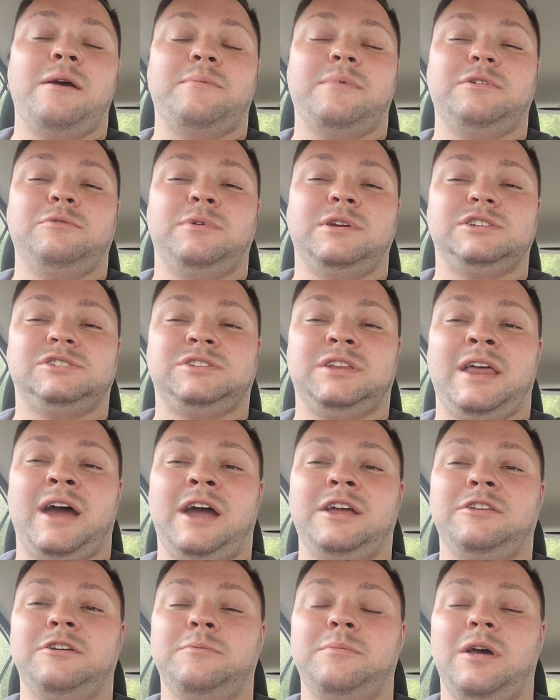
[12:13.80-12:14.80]
which
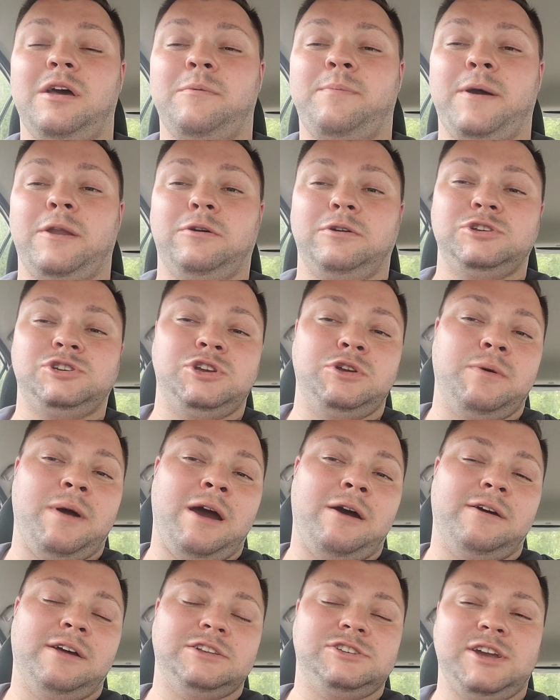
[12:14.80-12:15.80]
denied them a penalty
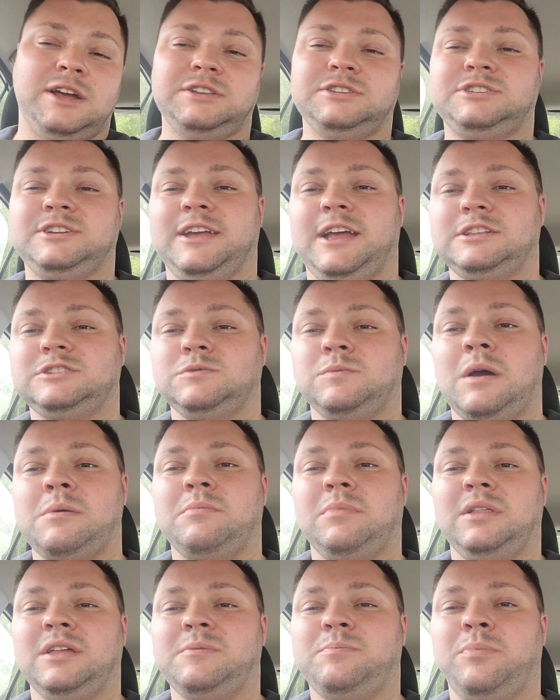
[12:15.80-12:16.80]
shootout and a chance to get to
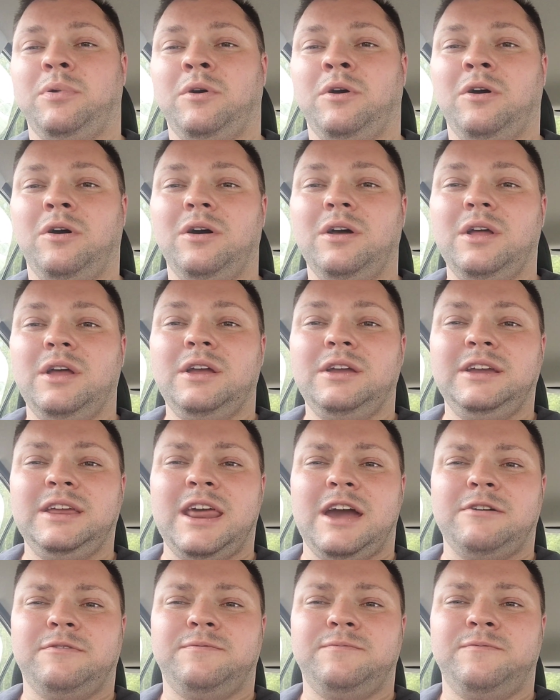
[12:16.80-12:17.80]
Wembley. But, you
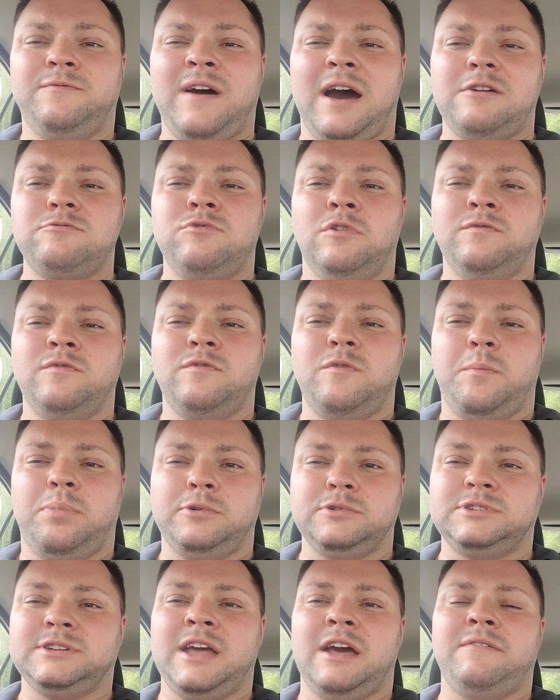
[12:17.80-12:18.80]
know, that run
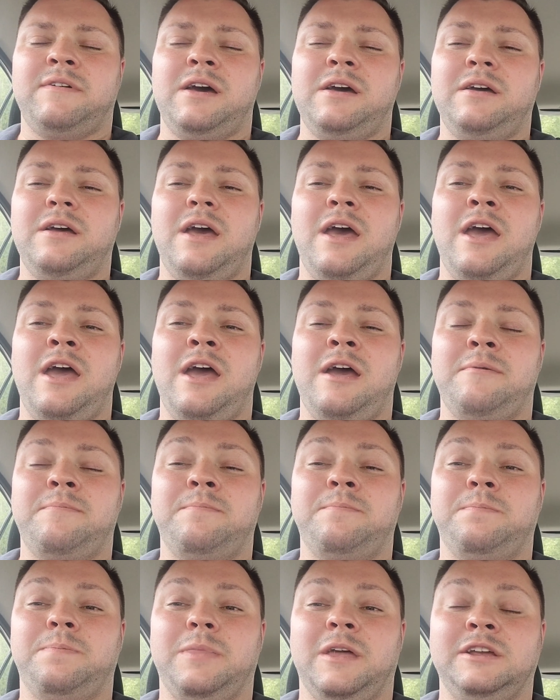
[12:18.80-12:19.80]
put together,
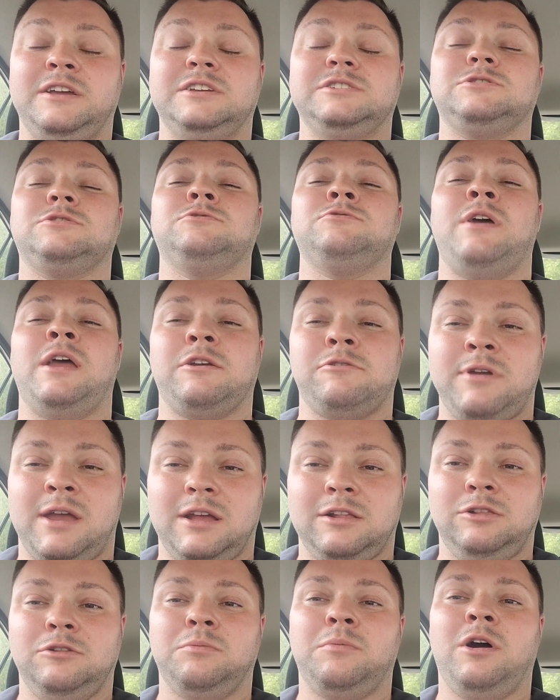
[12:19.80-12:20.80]
it's a
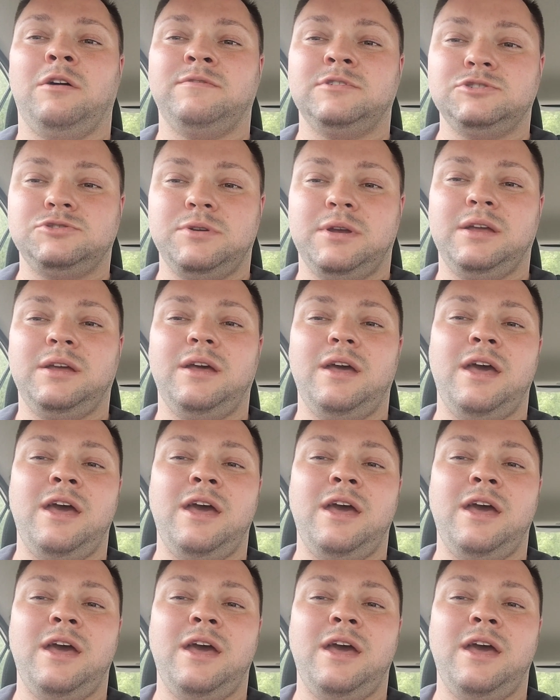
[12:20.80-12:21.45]
great club, Coventry.